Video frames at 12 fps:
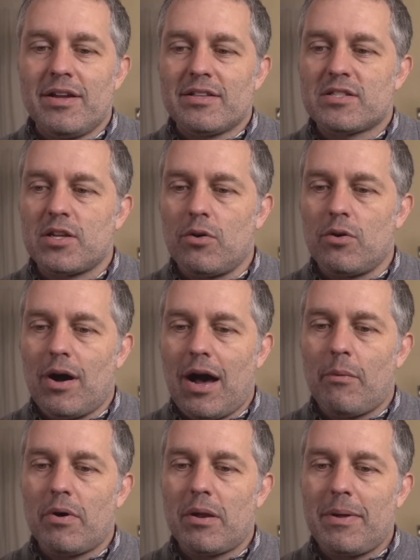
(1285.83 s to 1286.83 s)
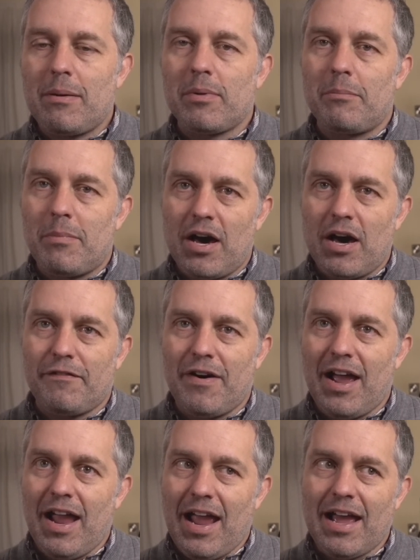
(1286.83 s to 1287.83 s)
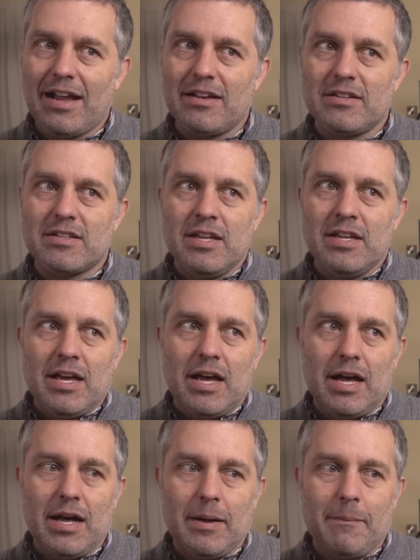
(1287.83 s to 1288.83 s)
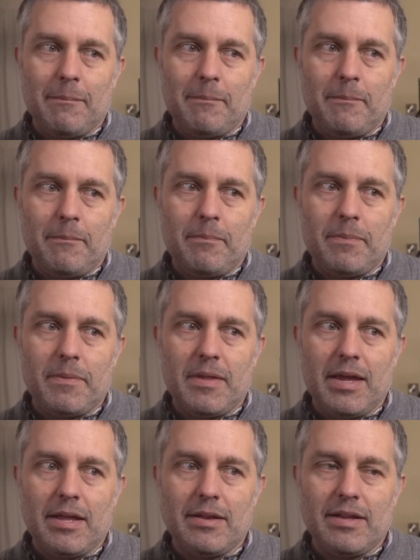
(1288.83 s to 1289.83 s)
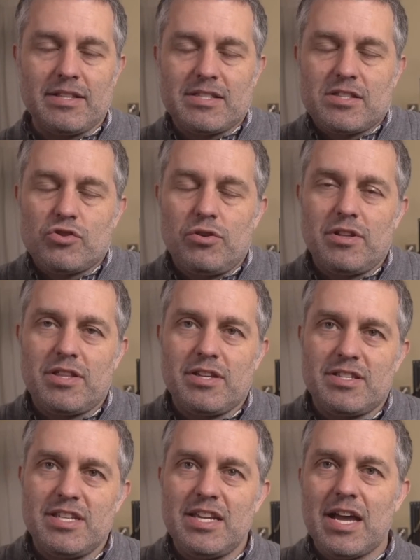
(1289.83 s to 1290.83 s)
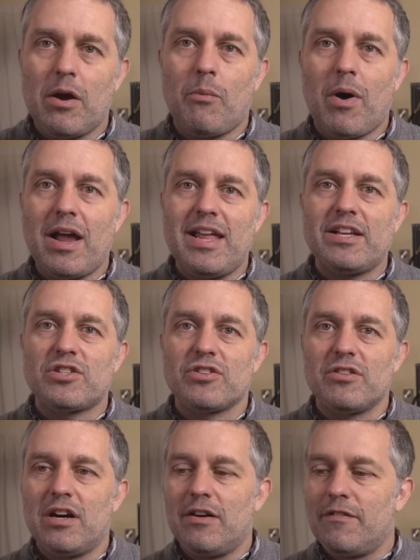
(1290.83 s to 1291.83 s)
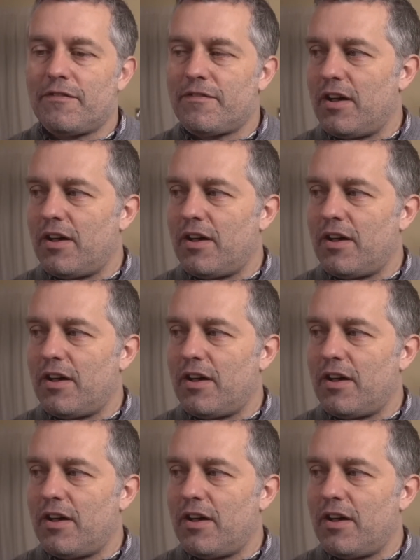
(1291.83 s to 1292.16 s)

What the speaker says: So I want to be able to modify, and it's true to the DIY nature of